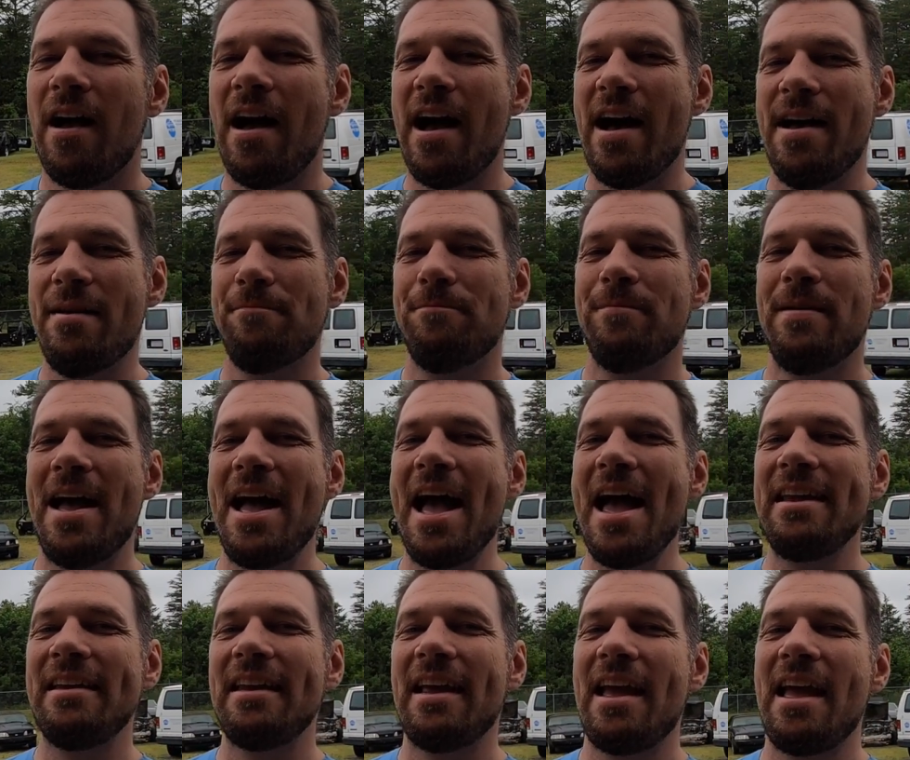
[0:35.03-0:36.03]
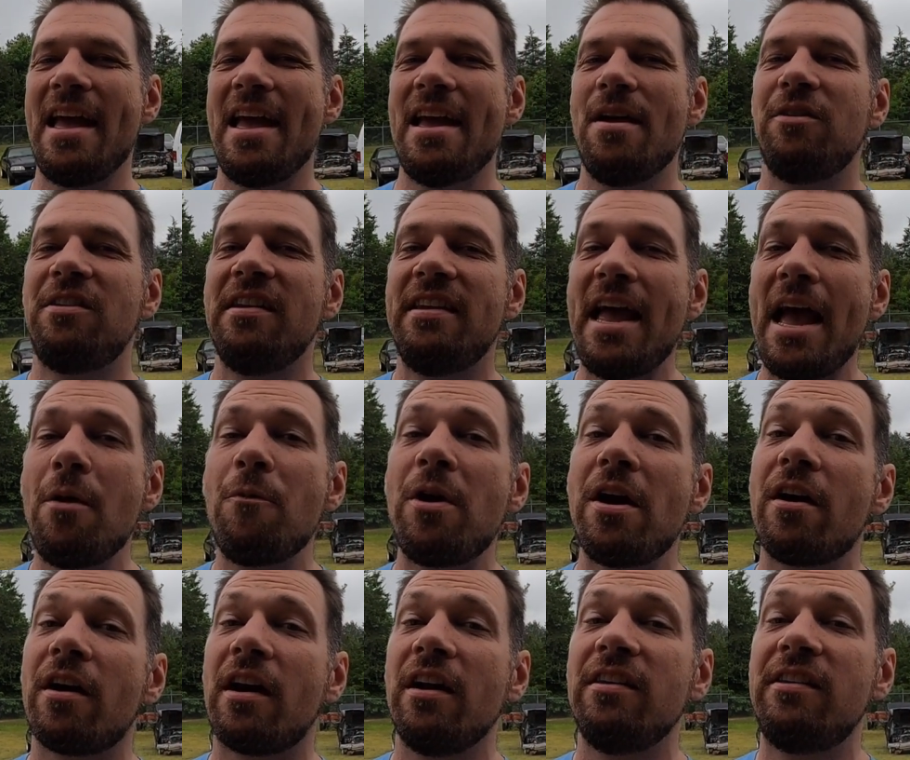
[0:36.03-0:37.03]
I'm Matt and today
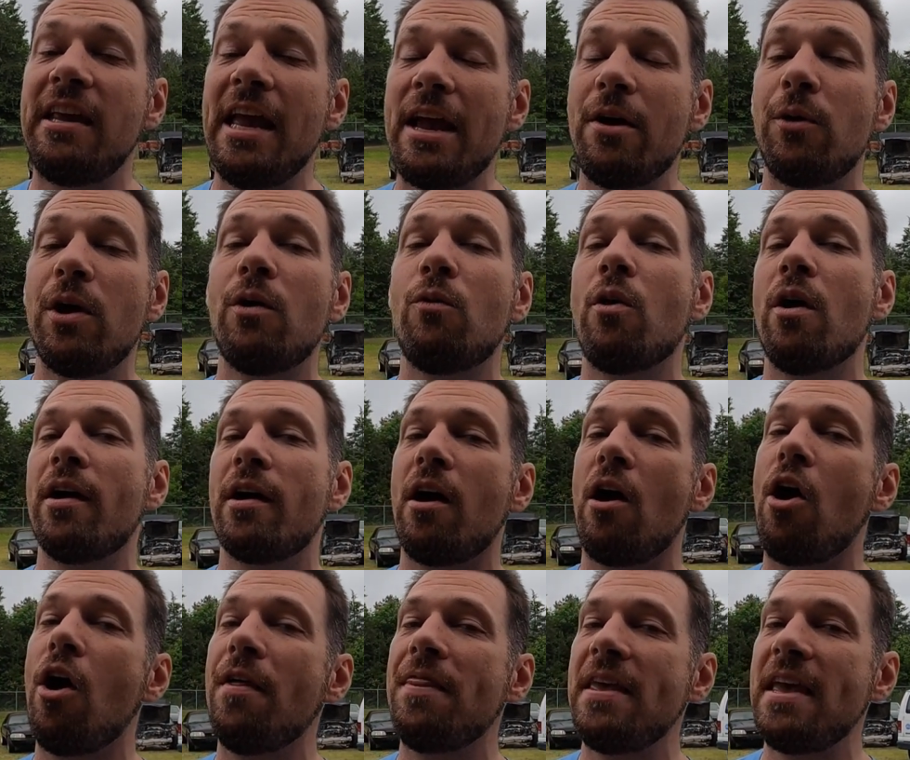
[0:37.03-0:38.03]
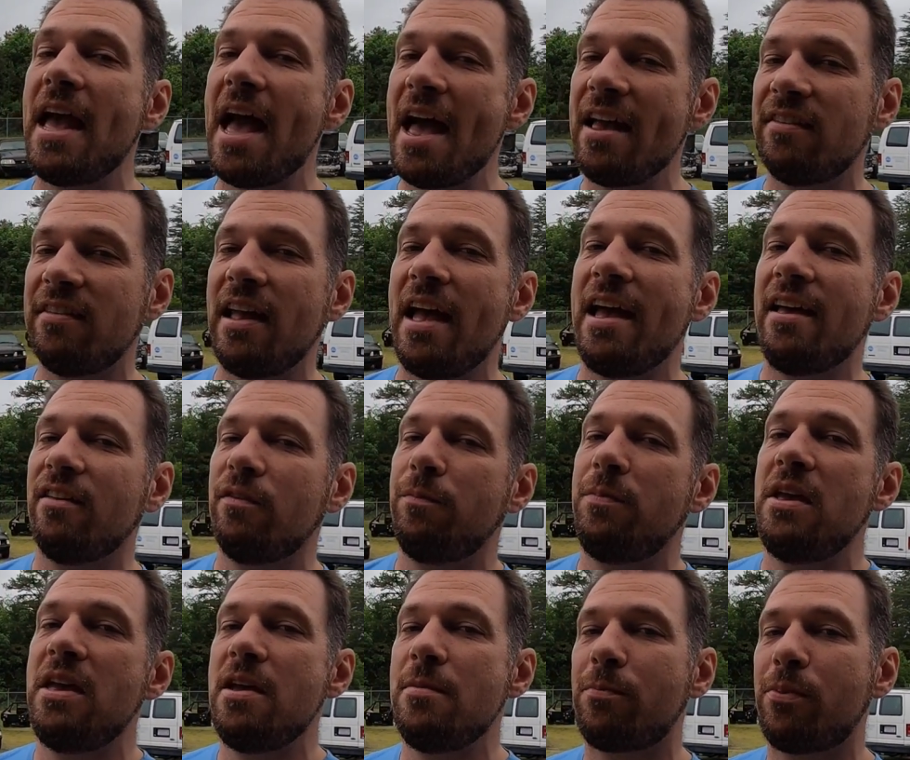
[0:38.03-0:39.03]
we are continuing work on the
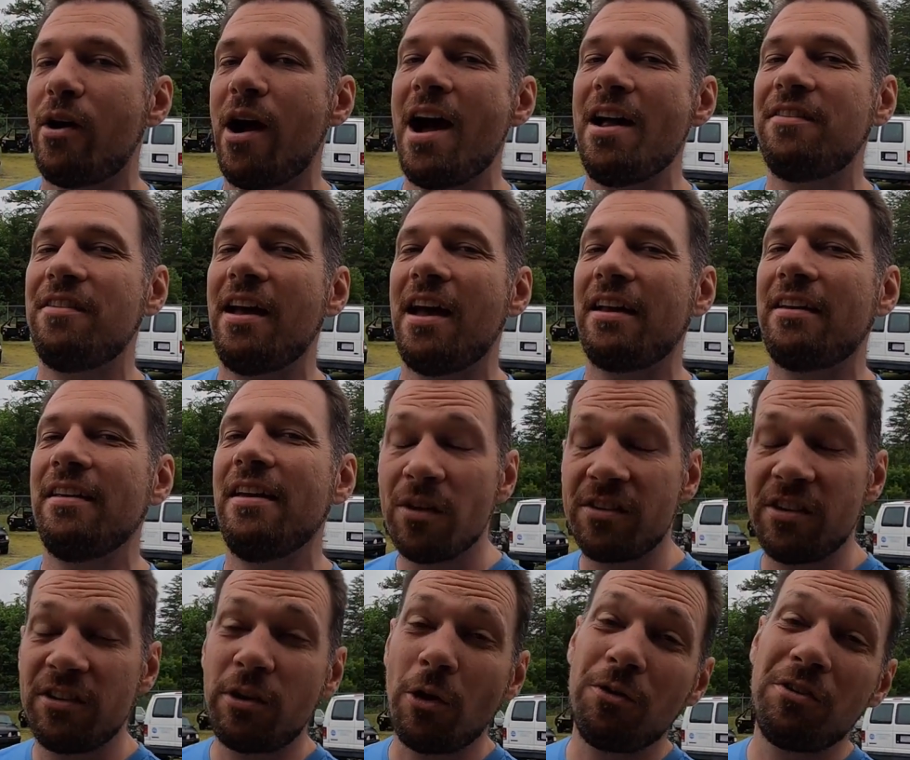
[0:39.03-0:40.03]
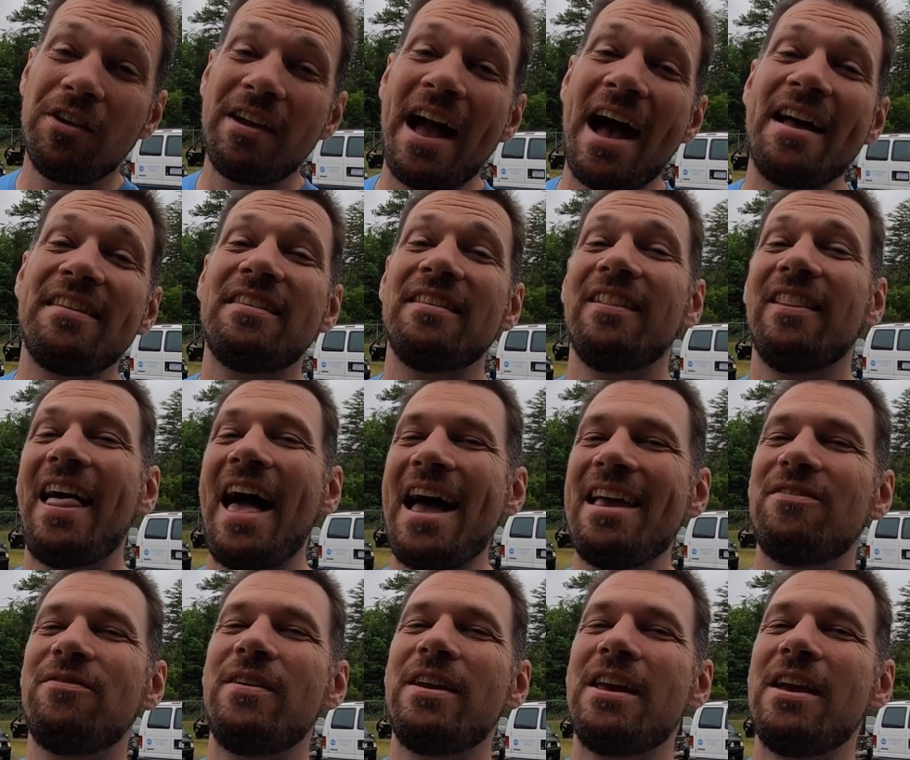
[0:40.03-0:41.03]
SSP project, which I told you guys in the
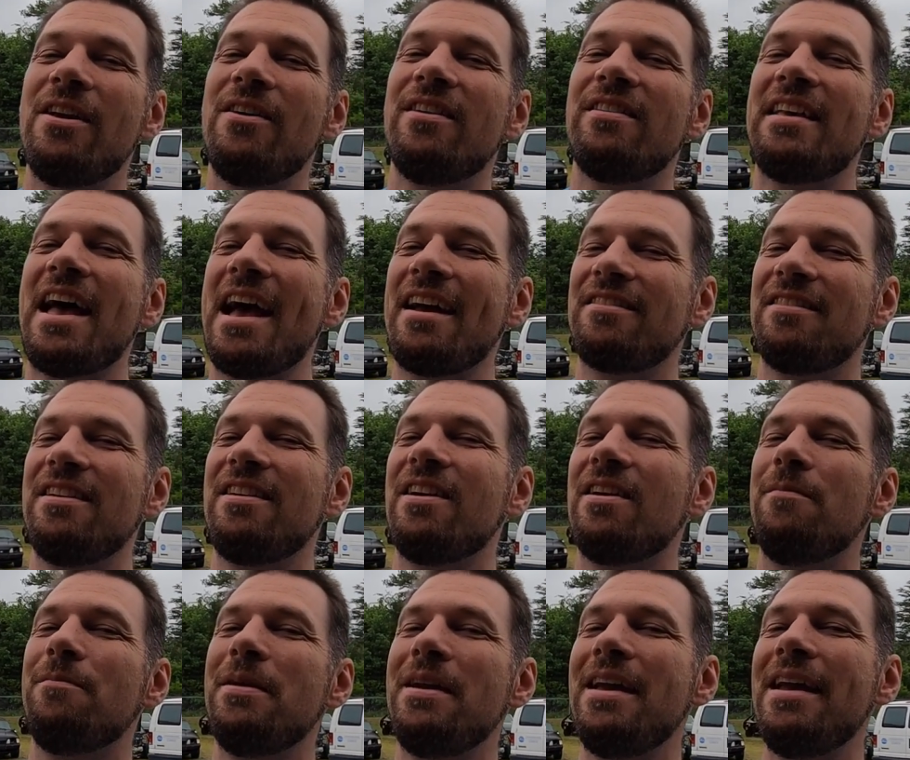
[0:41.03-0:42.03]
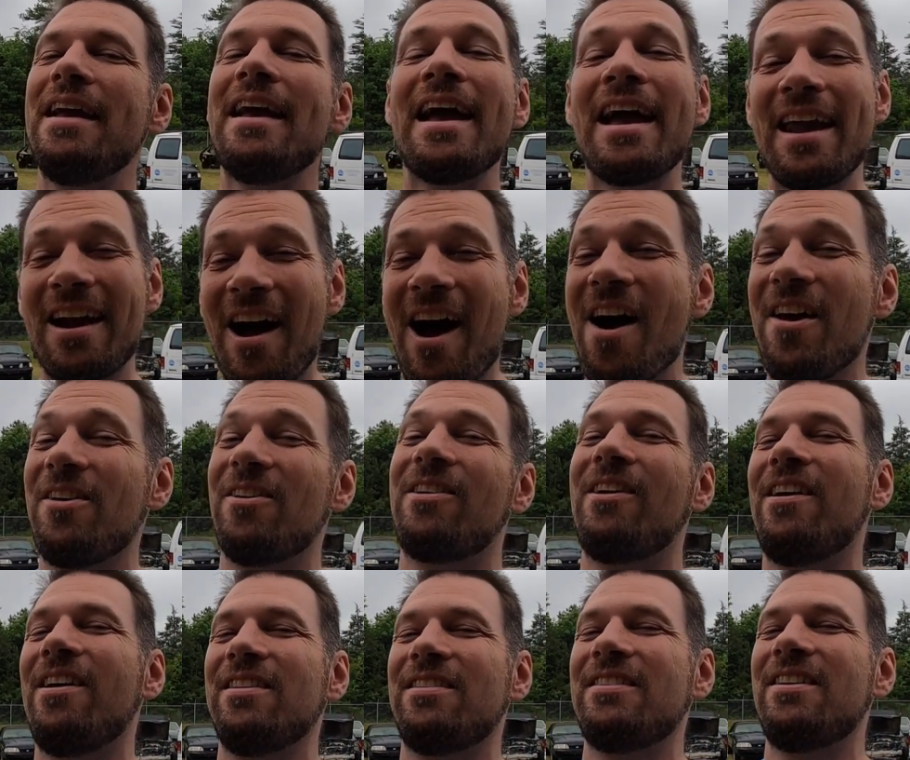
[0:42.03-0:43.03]
last video is actually gonna be an
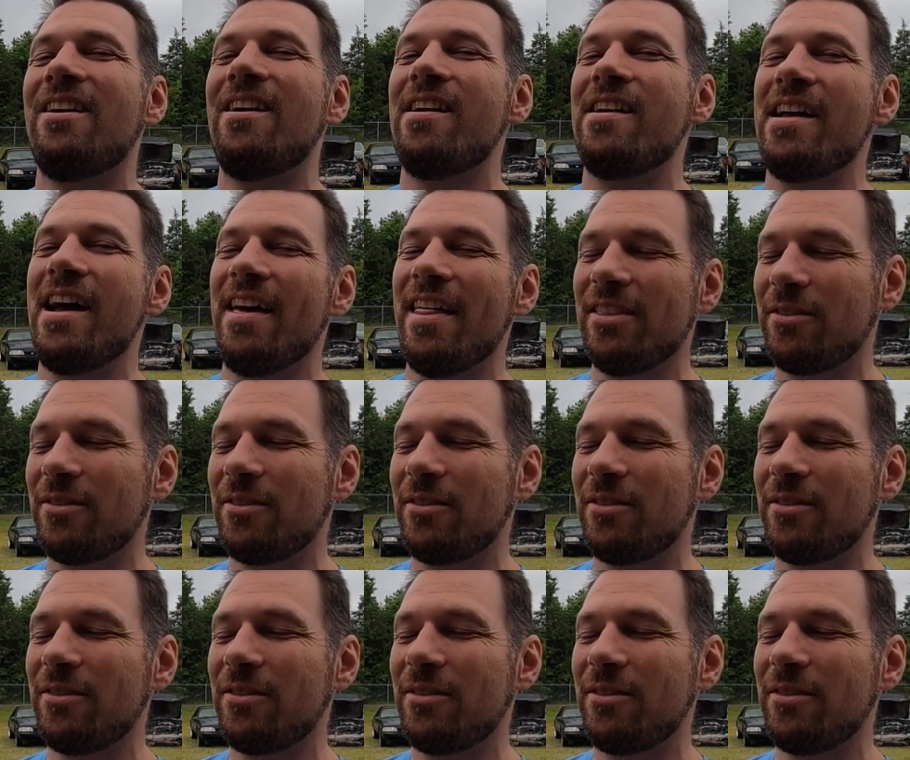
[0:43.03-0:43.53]
autocross car now.